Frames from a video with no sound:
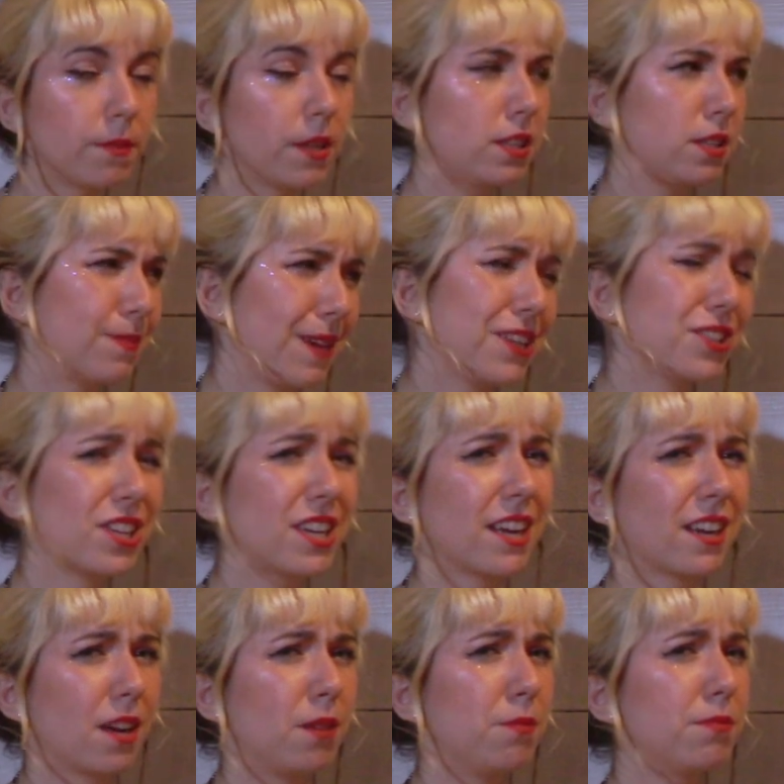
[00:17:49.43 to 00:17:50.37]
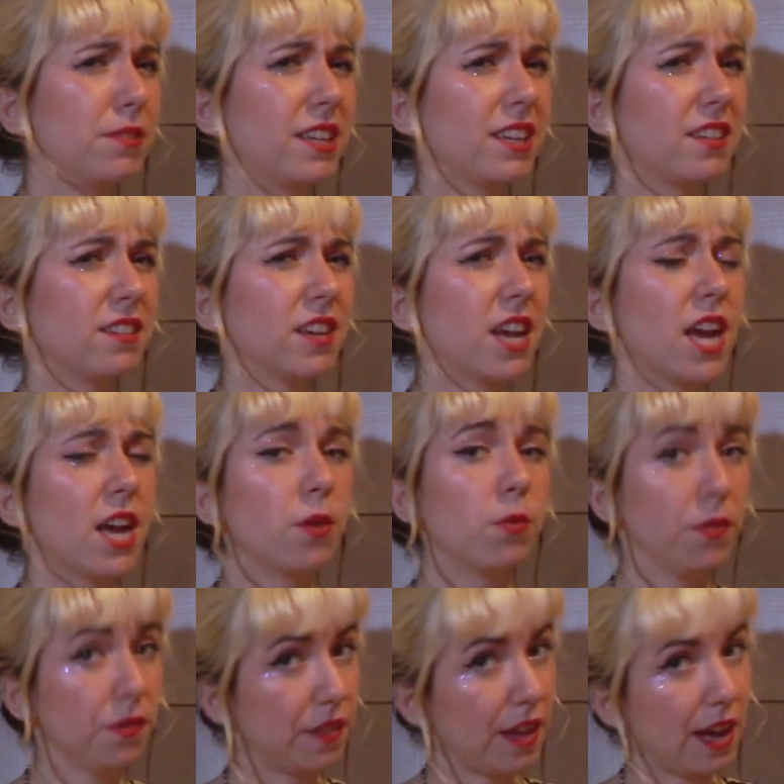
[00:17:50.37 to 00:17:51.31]
especially accompanied
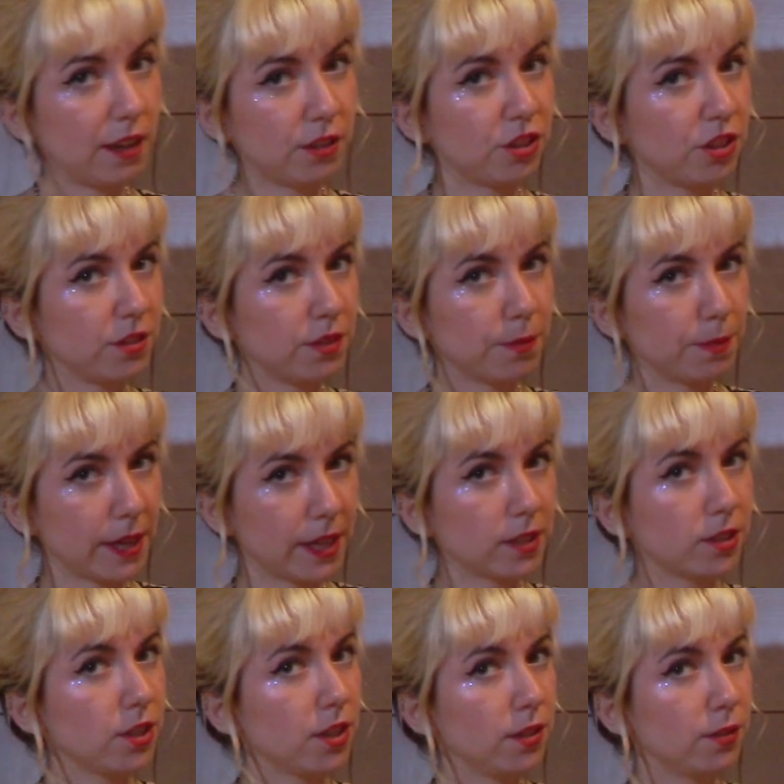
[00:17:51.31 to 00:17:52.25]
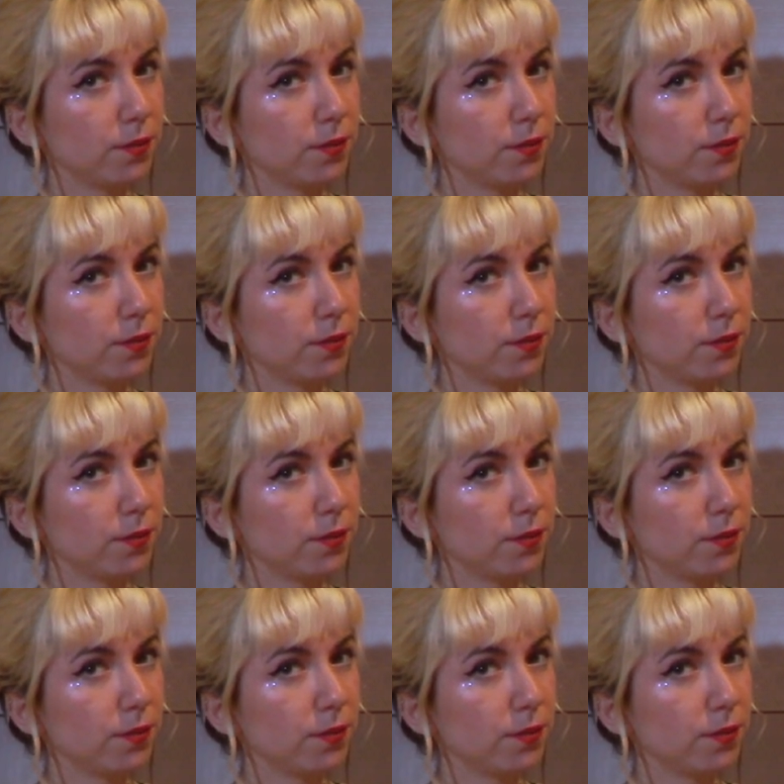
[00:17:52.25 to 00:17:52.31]
with that chosen picture.